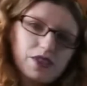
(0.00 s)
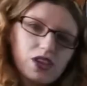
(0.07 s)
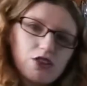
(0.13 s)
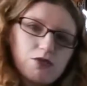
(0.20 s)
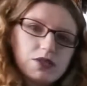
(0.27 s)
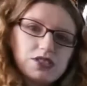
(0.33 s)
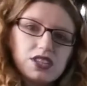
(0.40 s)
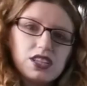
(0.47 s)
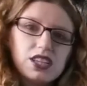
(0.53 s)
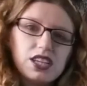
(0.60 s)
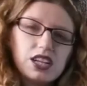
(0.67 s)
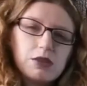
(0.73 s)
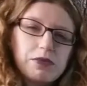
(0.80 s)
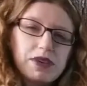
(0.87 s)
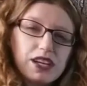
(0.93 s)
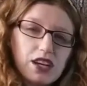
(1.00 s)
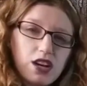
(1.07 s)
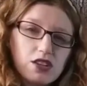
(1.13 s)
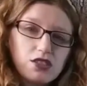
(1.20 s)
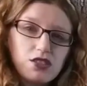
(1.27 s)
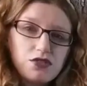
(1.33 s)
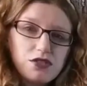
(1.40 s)
Almost a little bit
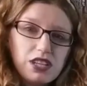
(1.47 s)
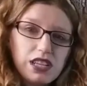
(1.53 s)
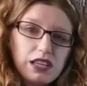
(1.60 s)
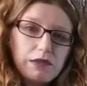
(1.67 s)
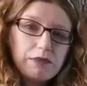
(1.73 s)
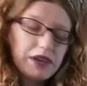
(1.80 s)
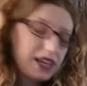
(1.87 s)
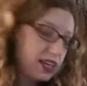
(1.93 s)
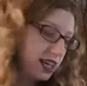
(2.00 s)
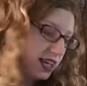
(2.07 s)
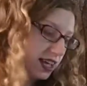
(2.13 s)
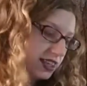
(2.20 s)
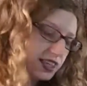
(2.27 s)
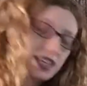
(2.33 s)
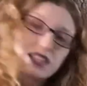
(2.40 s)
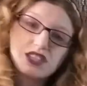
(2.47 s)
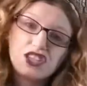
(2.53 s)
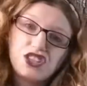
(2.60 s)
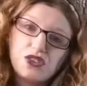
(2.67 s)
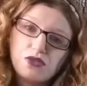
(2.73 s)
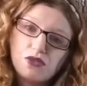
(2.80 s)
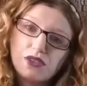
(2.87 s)
cartoony, but I think
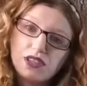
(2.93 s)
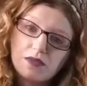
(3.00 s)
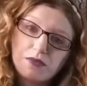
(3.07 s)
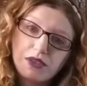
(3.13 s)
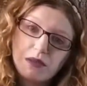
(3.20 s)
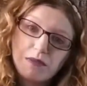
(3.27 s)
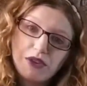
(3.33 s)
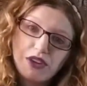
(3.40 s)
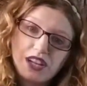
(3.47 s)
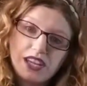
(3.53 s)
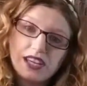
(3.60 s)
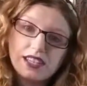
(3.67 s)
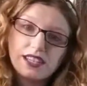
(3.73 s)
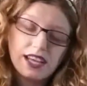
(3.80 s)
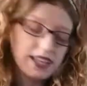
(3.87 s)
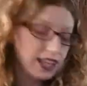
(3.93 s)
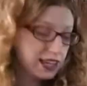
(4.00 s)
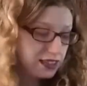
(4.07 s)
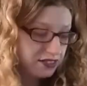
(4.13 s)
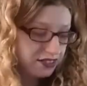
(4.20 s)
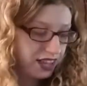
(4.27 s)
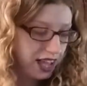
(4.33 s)
it's cute. It's really pretty. I
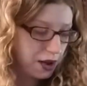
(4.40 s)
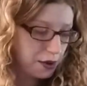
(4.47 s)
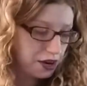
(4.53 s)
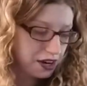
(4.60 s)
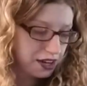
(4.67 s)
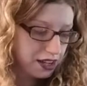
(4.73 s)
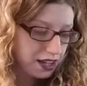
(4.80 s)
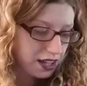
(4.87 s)
like the flower.